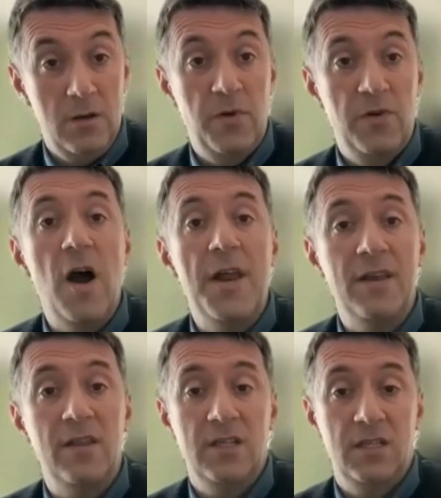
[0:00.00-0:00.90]

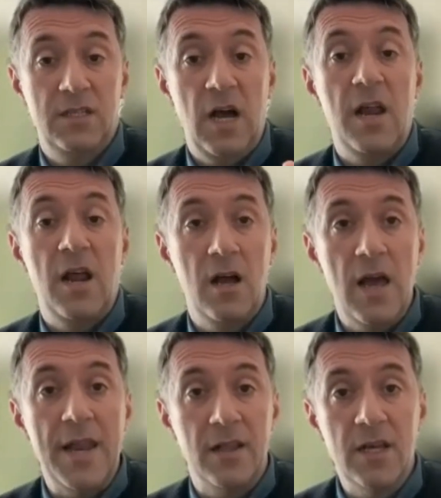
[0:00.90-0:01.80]
providing this data
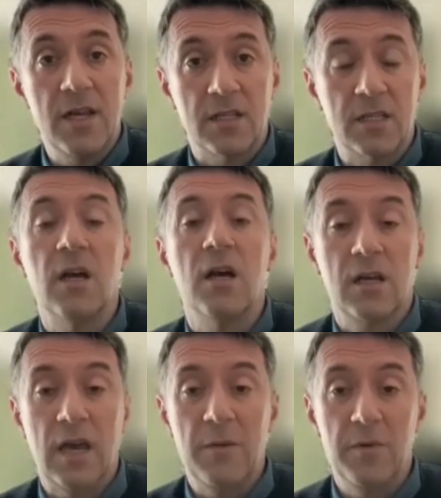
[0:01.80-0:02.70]
analytics
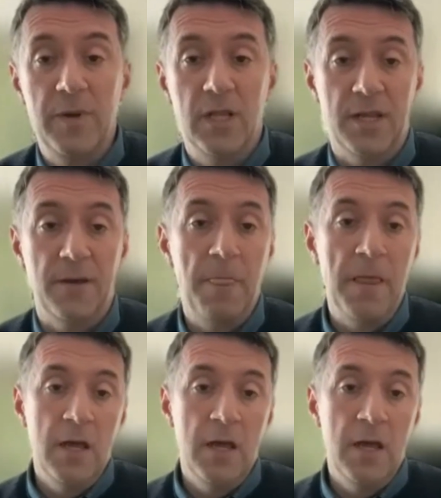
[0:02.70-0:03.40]
capability.